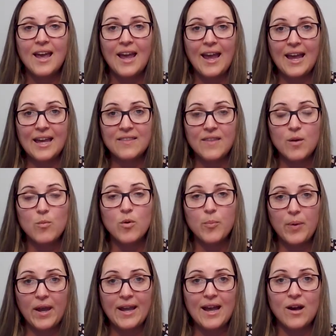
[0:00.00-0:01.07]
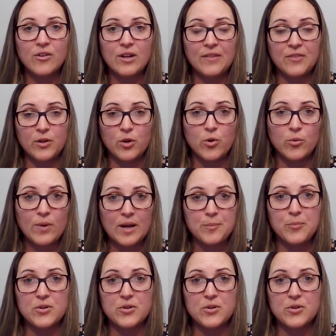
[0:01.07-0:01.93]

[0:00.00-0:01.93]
and they will pay out at the correct